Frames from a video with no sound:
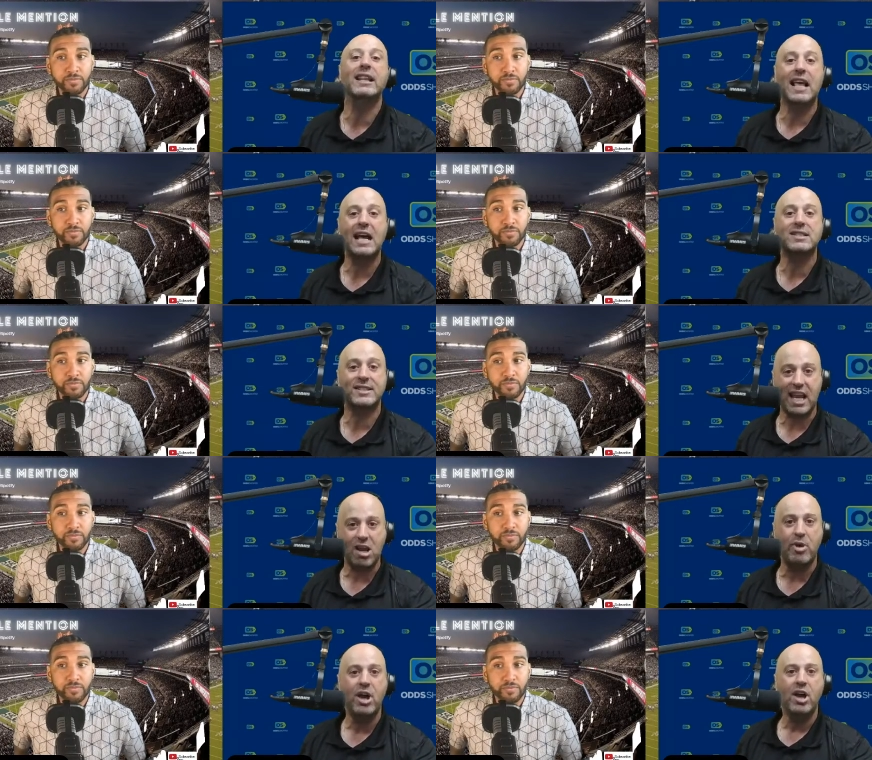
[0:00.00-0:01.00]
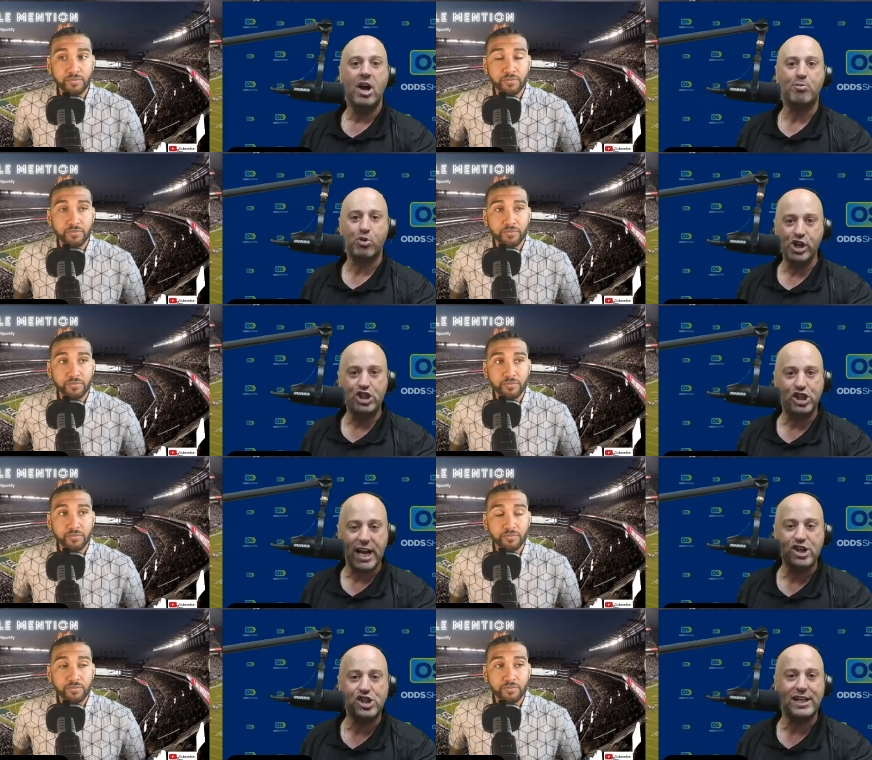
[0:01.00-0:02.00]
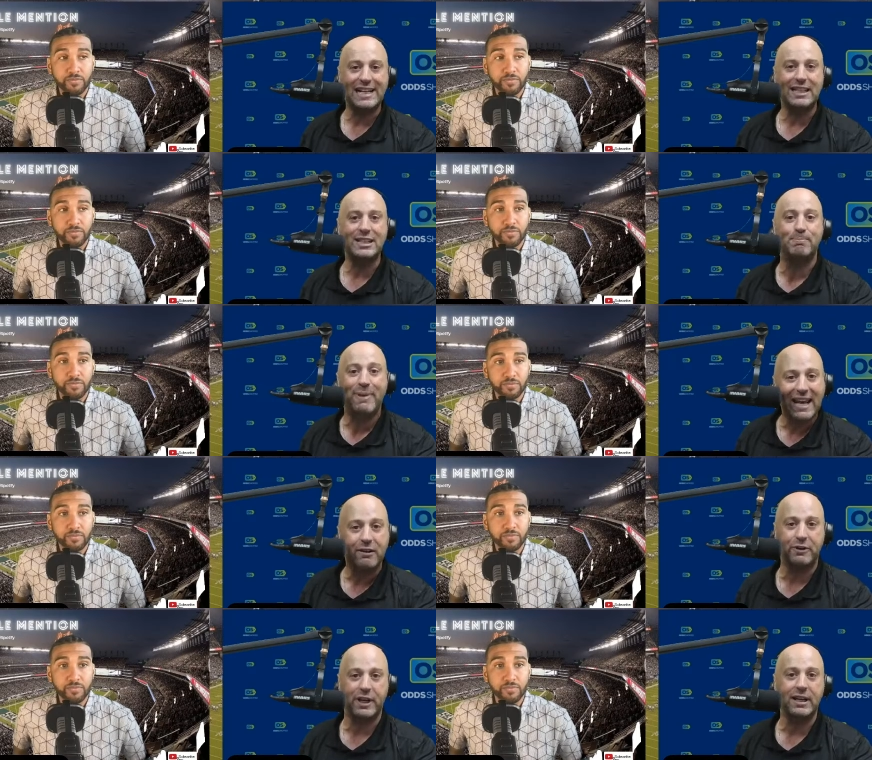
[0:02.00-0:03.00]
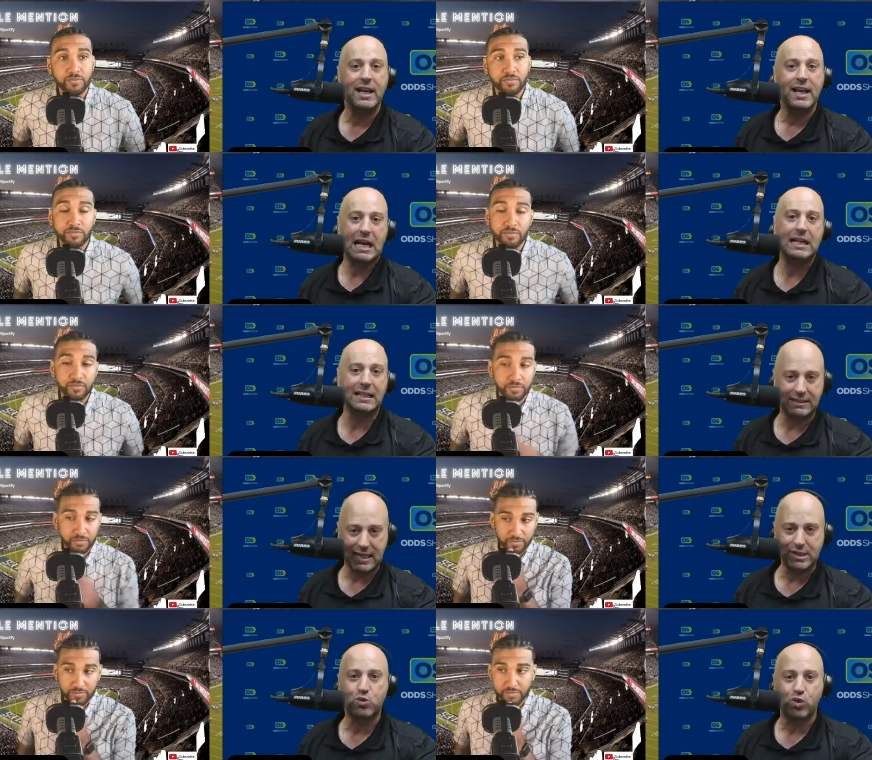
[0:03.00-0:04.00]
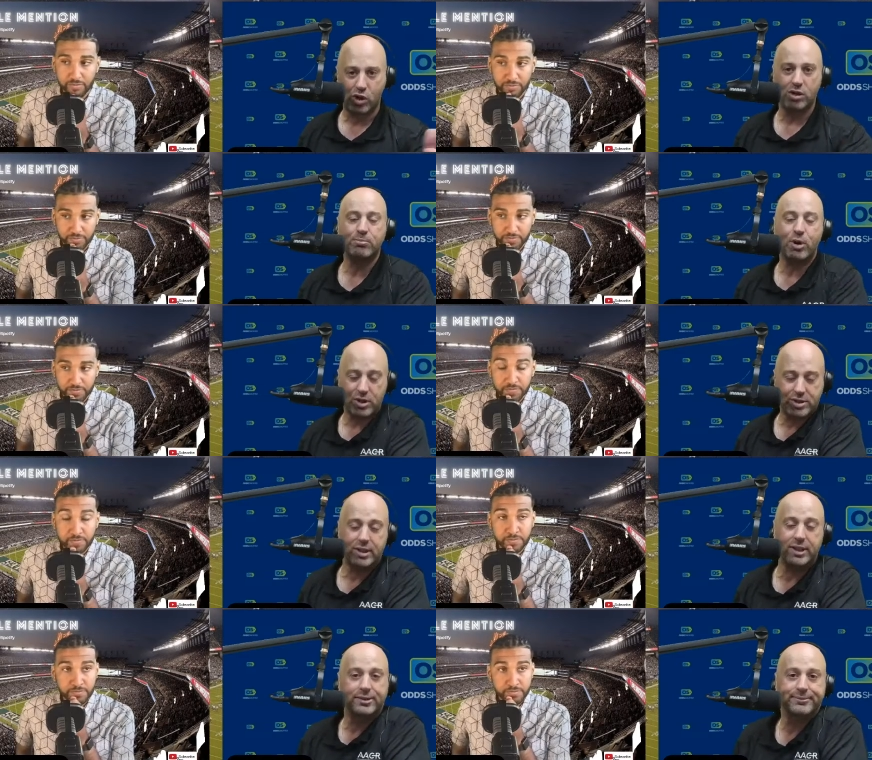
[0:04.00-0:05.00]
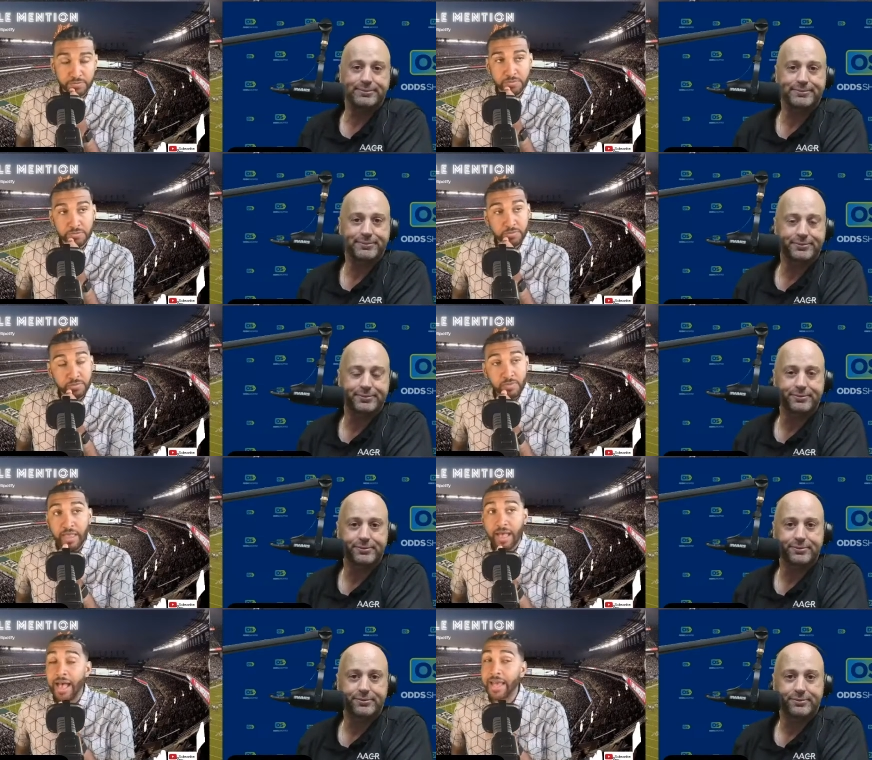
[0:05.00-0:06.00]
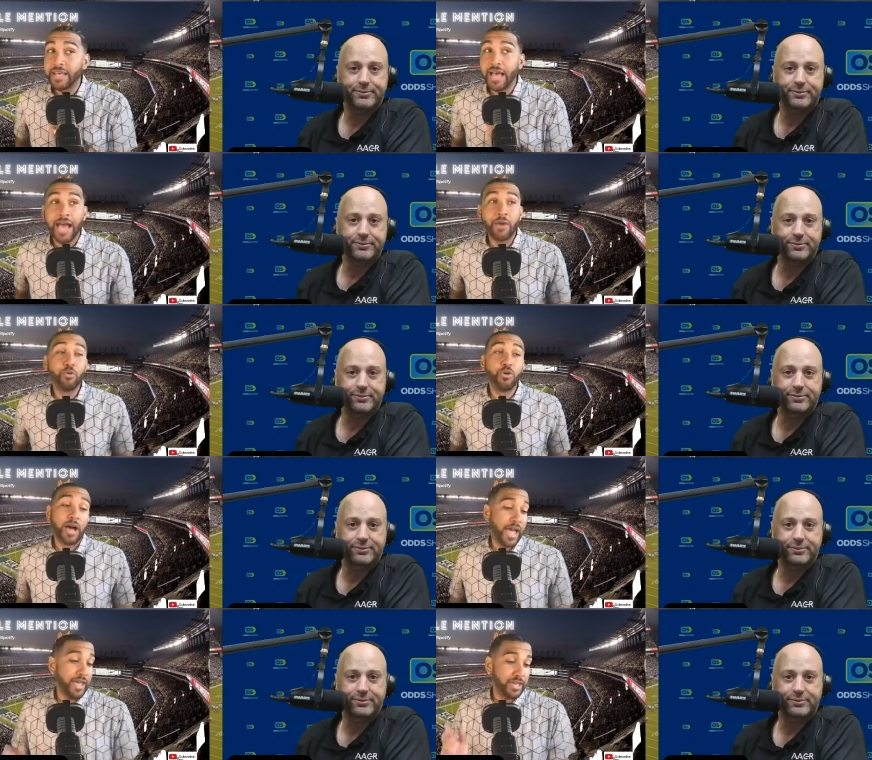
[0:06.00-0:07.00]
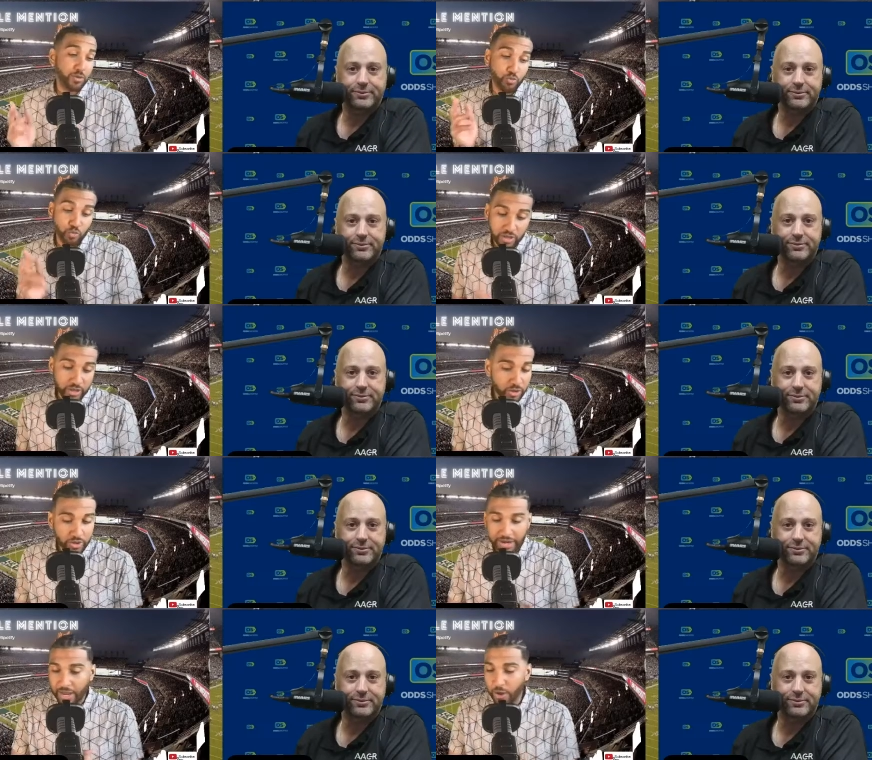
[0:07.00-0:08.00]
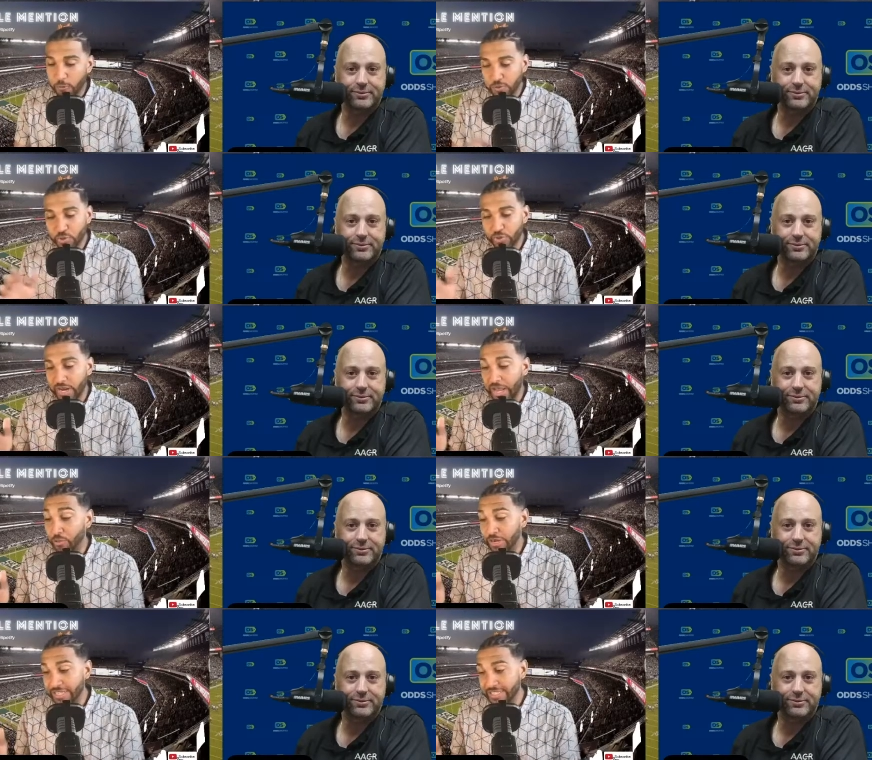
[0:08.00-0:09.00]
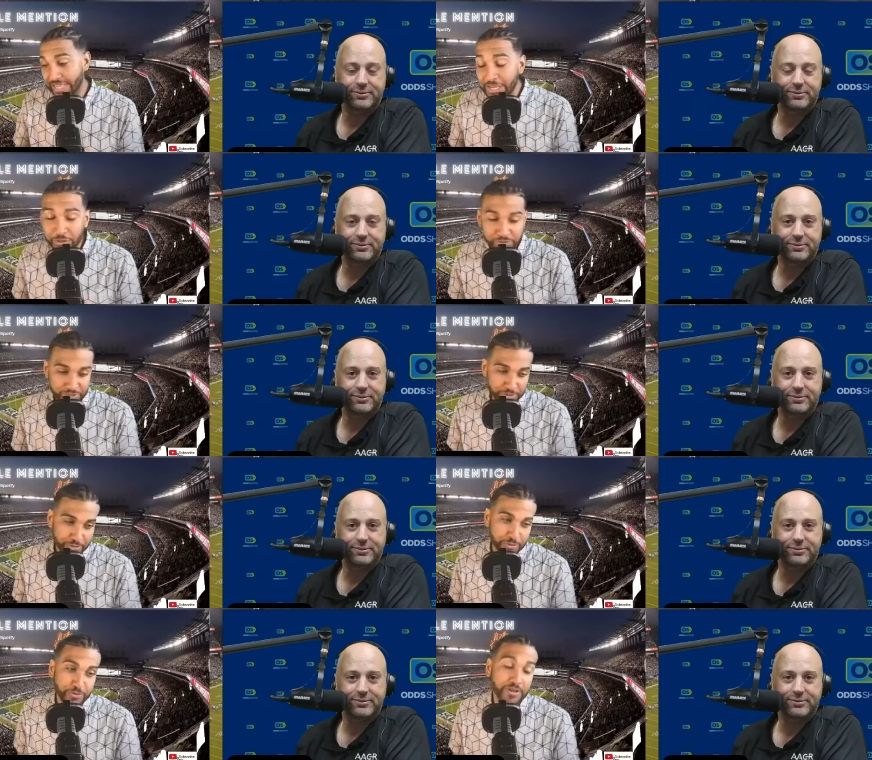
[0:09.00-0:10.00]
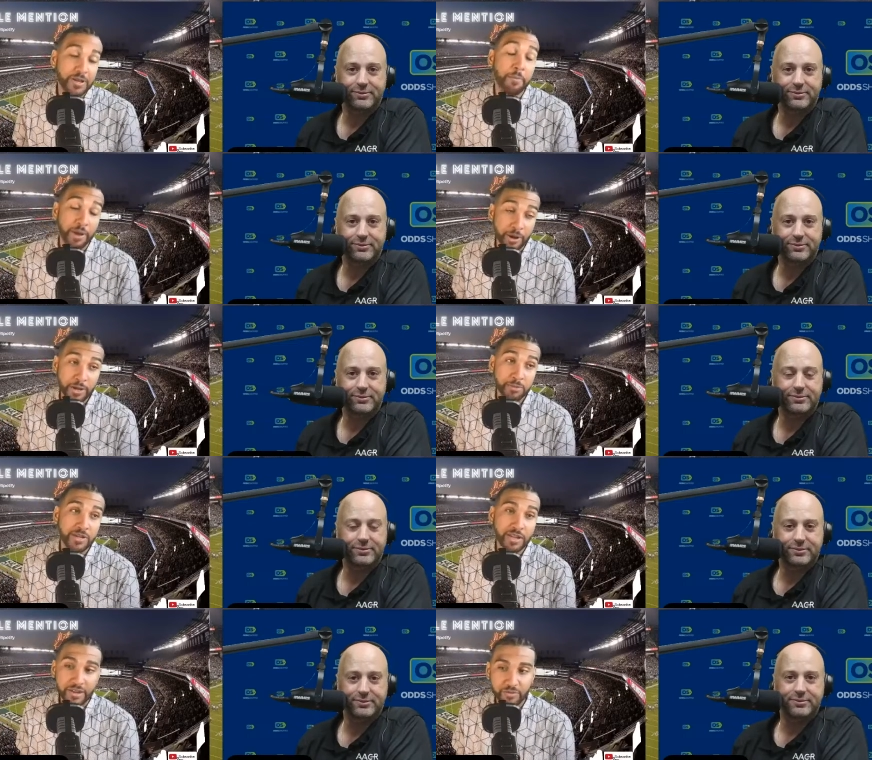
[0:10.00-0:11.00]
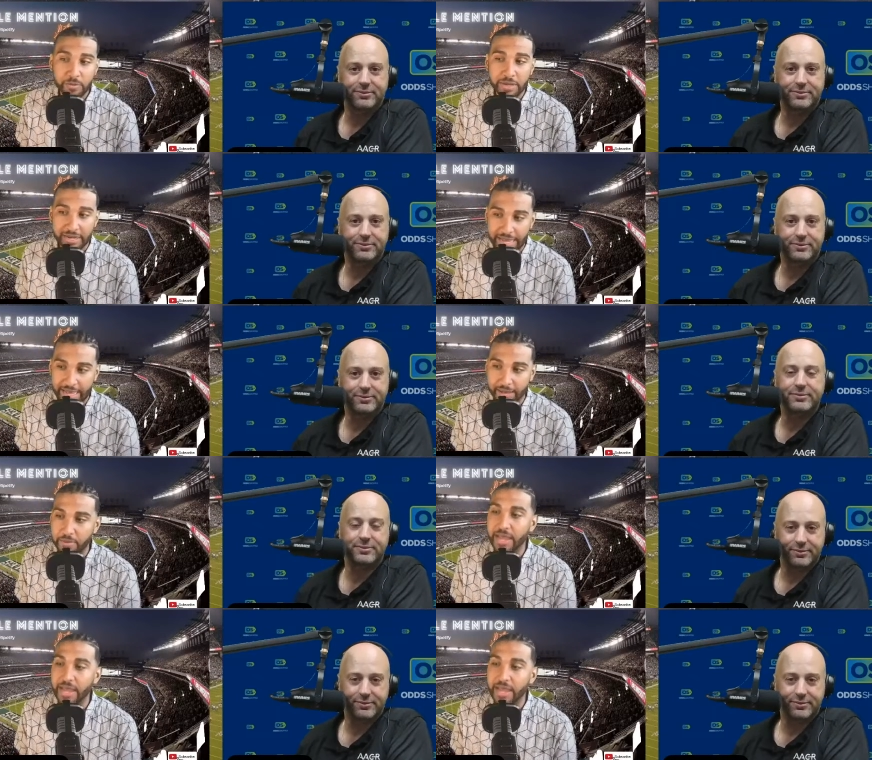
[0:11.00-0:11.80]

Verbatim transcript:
Speaker 1: that same appreciation, at least benefit. And I think that's wrong personally.
Speaker 2: I, I will I will and I hope to and I will continue to compare him to Donovan McNabb